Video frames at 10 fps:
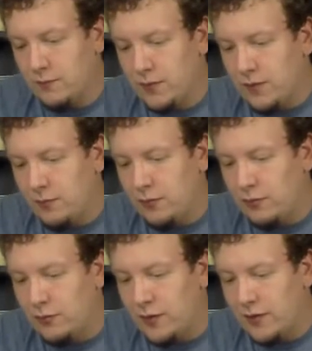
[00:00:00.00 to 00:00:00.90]
people
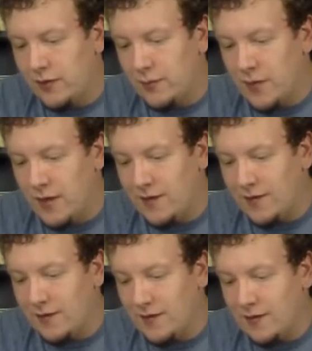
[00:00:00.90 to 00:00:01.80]
who customize
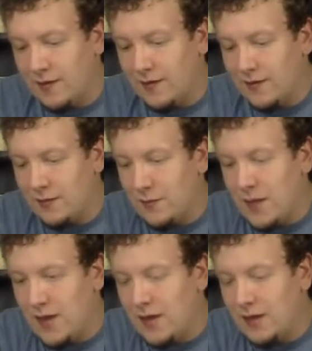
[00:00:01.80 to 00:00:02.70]
these things to
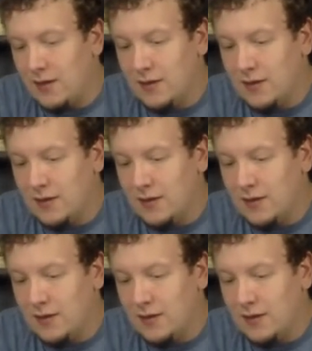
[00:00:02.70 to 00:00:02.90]
make